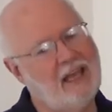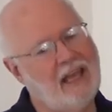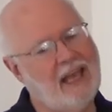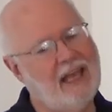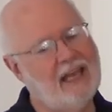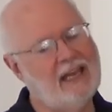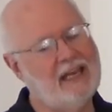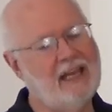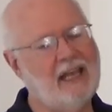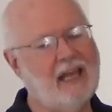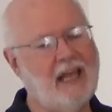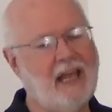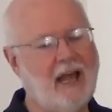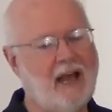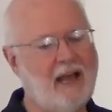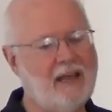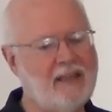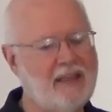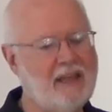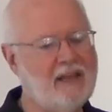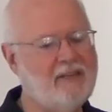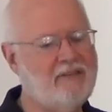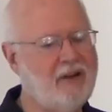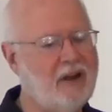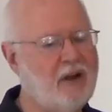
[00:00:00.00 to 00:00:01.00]
And I
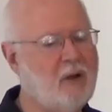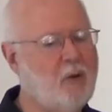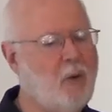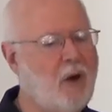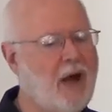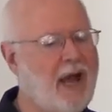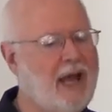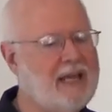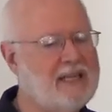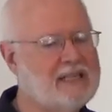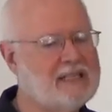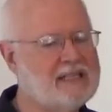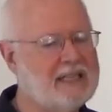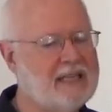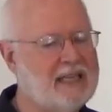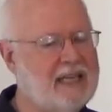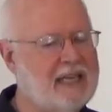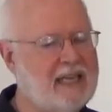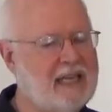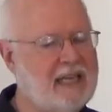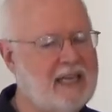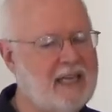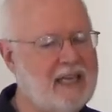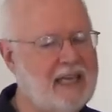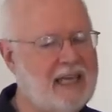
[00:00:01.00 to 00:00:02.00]
think very
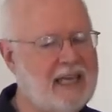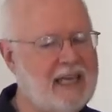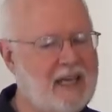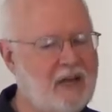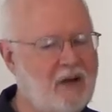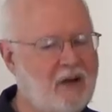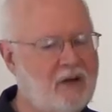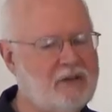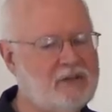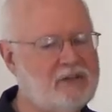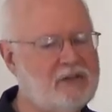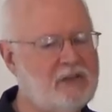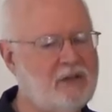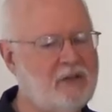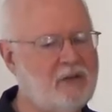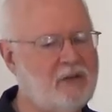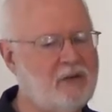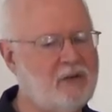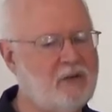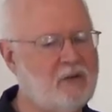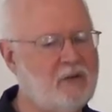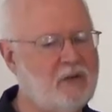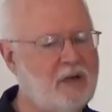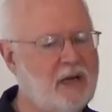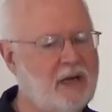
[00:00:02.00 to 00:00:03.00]
wisely, he
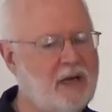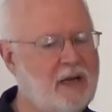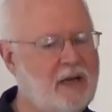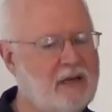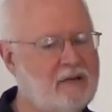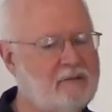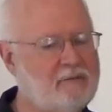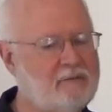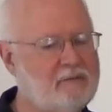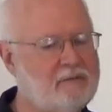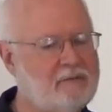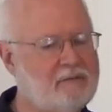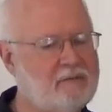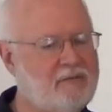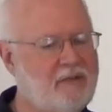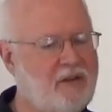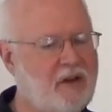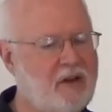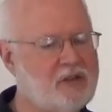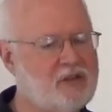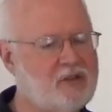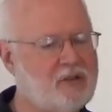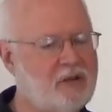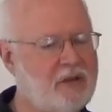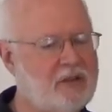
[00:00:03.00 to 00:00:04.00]
also, um,
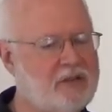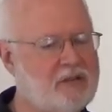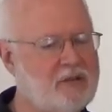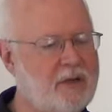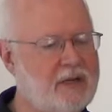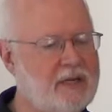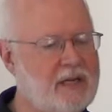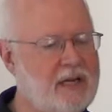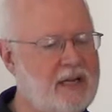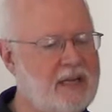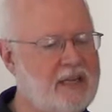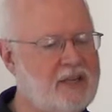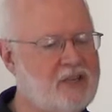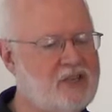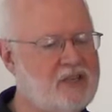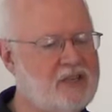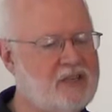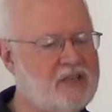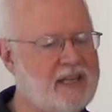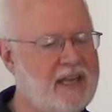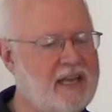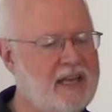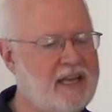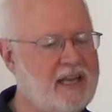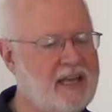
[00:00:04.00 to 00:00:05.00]
Foster also
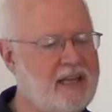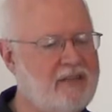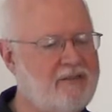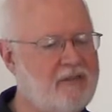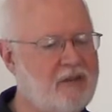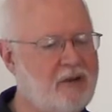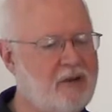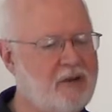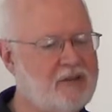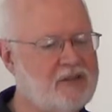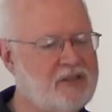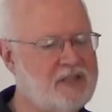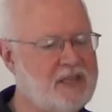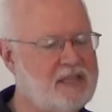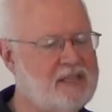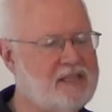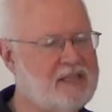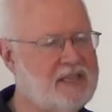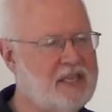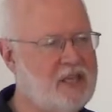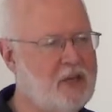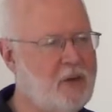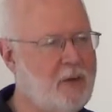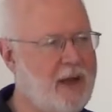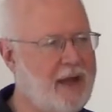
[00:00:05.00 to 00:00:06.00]
acknowledges that if there are
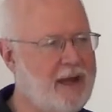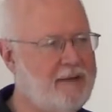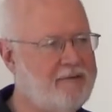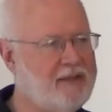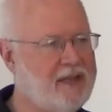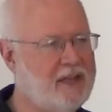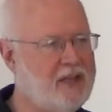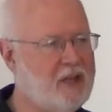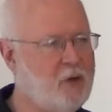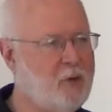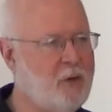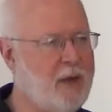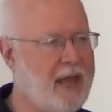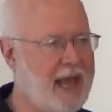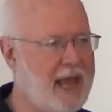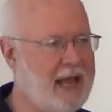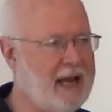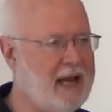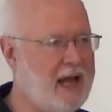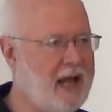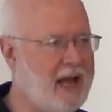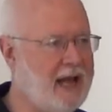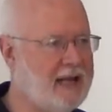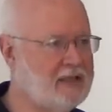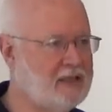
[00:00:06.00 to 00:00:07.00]
sins that you have that you
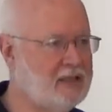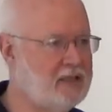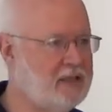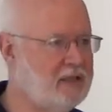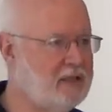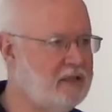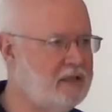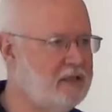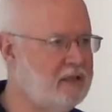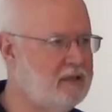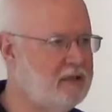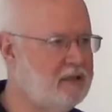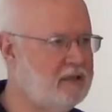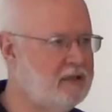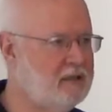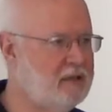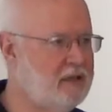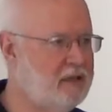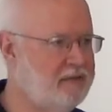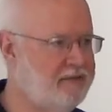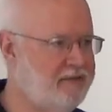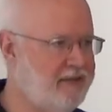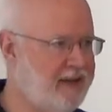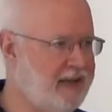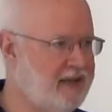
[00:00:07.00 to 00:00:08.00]
cannot
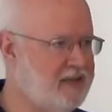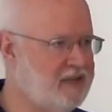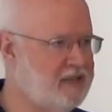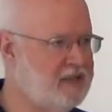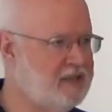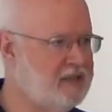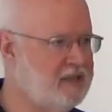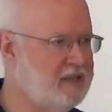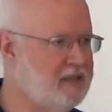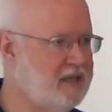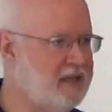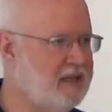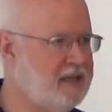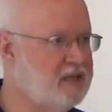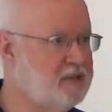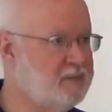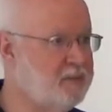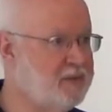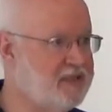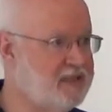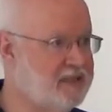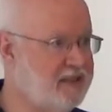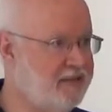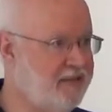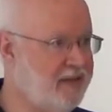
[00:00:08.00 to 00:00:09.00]
confess in
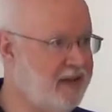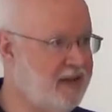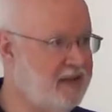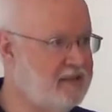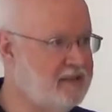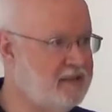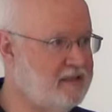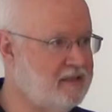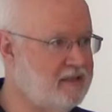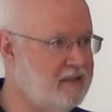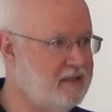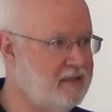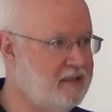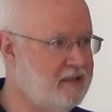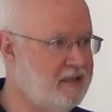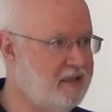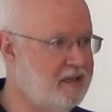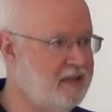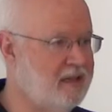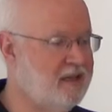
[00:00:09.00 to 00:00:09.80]
specifics,